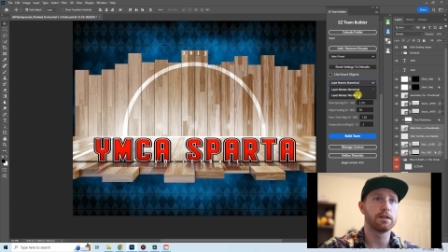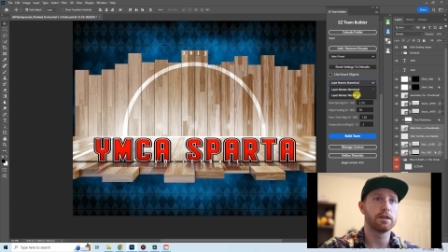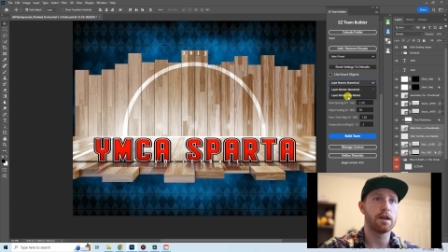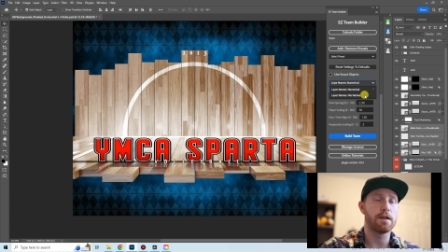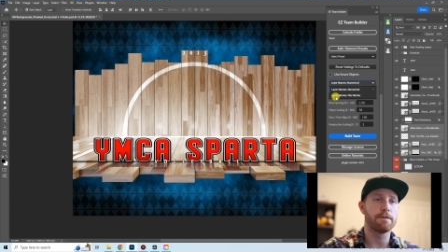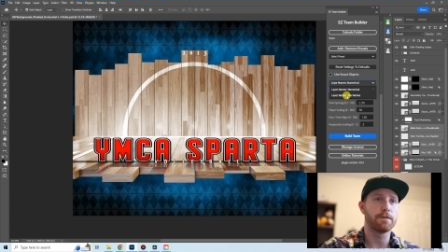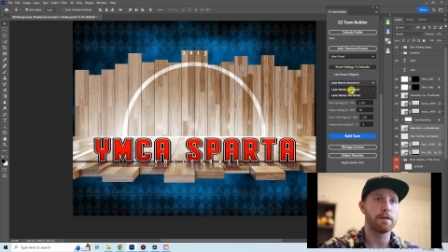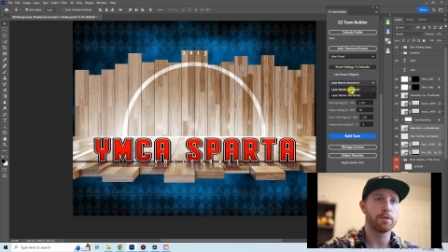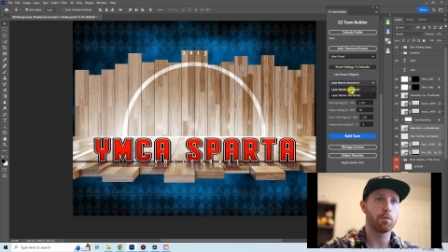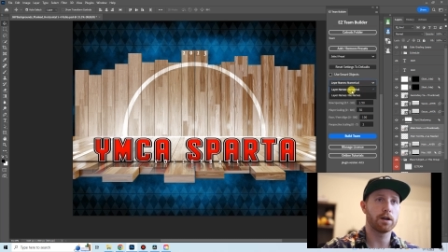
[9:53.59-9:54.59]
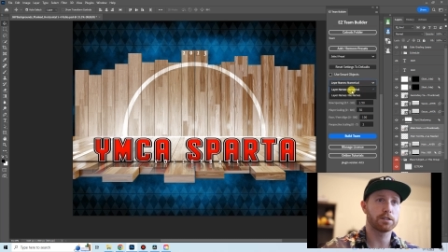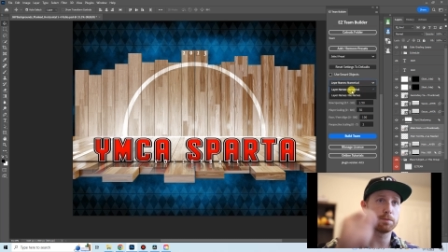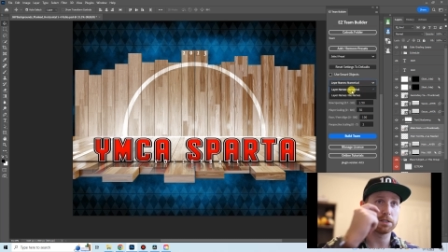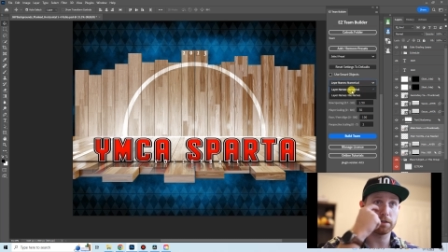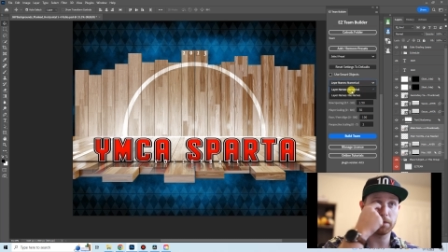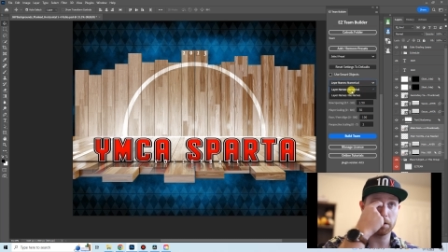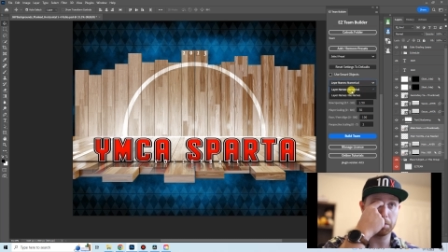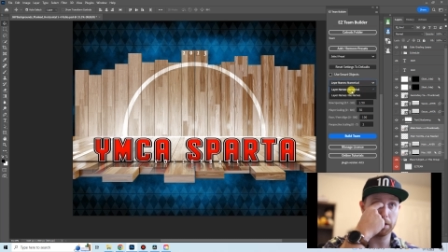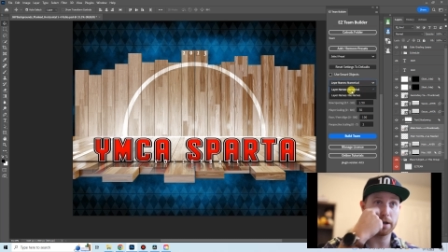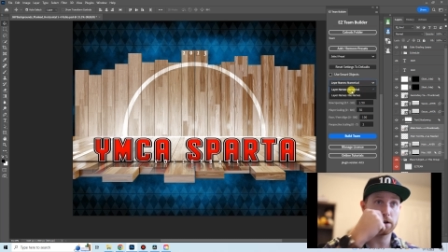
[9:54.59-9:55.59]
if you want specific
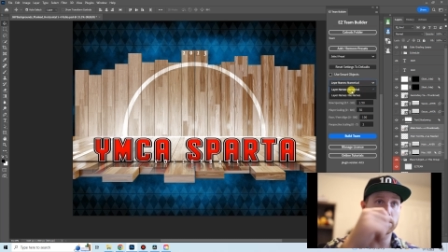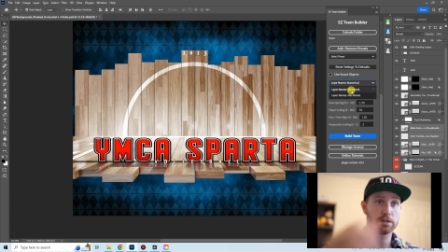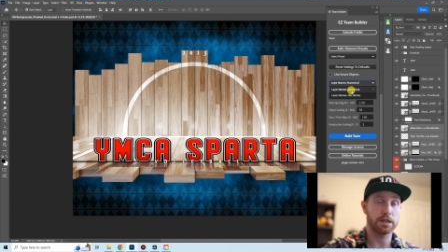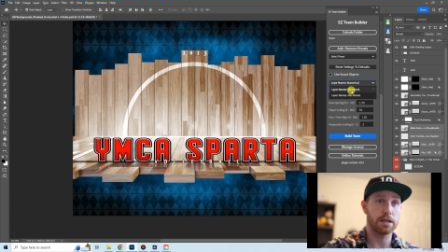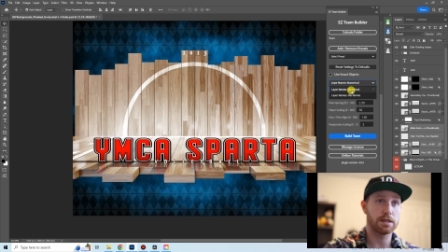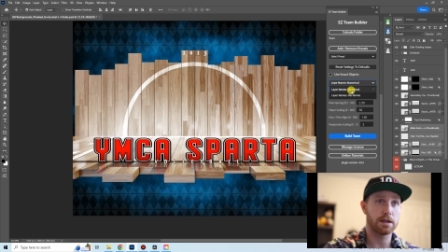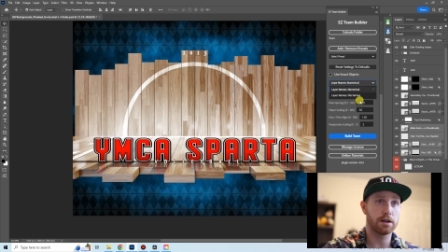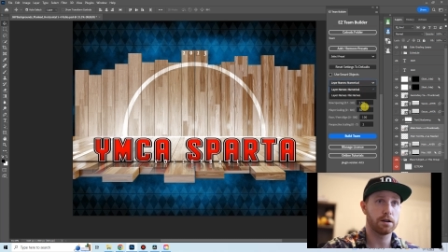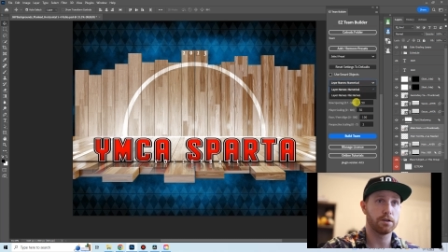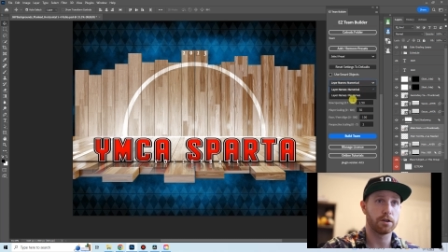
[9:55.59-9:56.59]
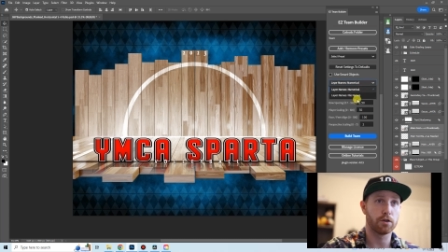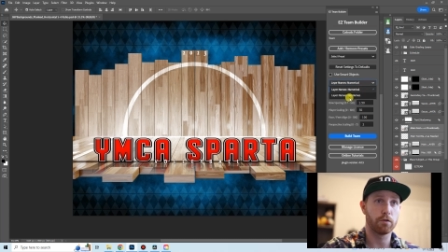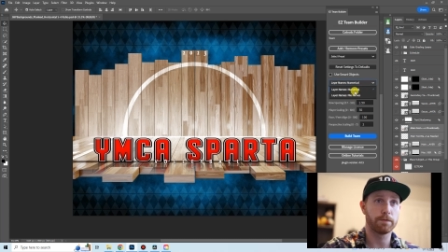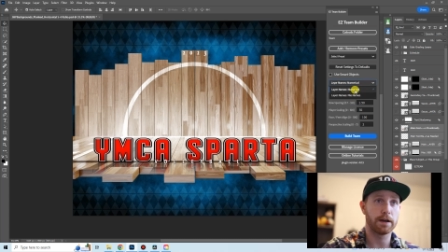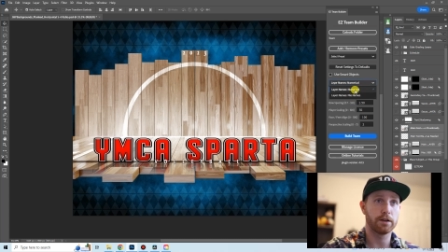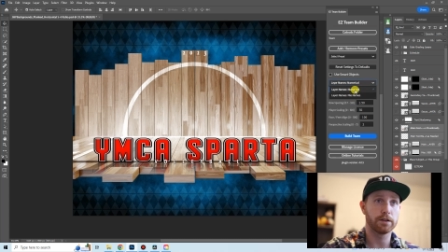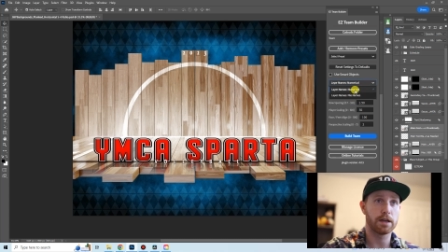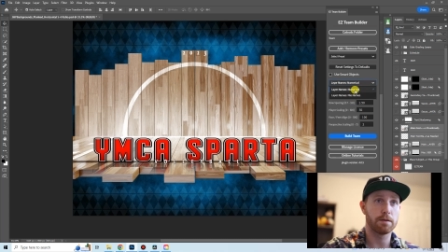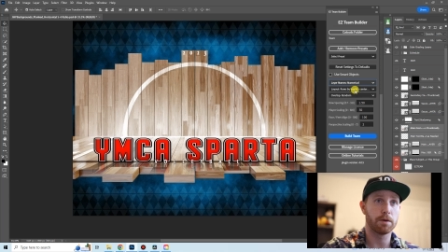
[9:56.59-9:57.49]
players in there, you can go file name.